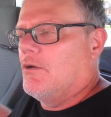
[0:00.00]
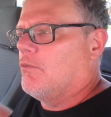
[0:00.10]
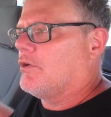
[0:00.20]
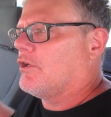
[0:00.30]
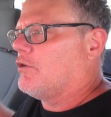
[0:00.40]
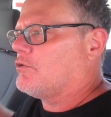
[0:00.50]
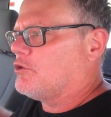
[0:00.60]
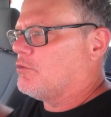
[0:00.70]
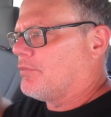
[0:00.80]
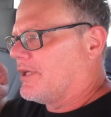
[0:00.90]
we're going to go
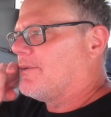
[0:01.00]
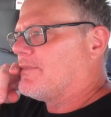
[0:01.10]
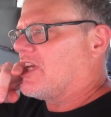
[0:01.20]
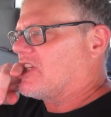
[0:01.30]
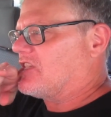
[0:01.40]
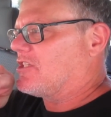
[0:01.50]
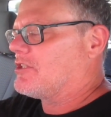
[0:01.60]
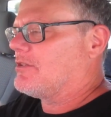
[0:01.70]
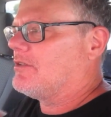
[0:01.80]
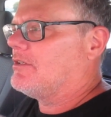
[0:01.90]
to Brenham,
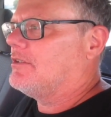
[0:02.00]
Texas